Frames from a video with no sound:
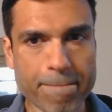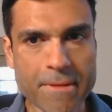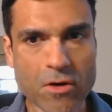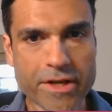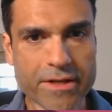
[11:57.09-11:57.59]

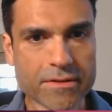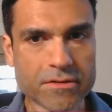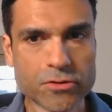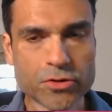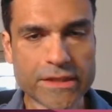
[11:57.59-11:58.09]
Okay,
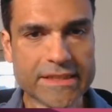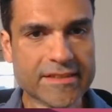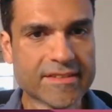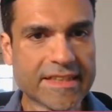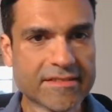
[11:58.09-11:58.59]
so in
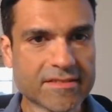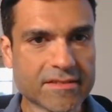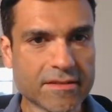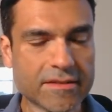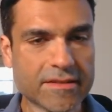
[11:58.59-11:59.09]
this case,
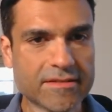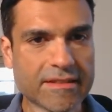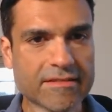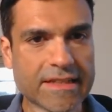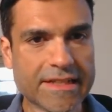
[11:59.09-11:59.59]
this
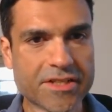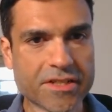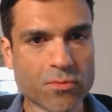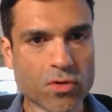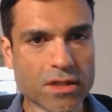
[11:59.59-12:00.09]

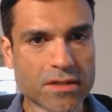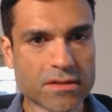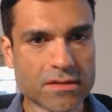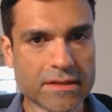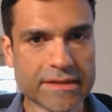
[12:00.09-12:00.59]
escalation worked.
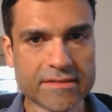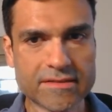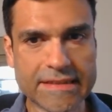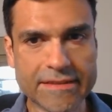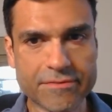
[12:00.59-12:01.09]
Let's
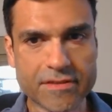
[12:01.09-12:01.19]
see if the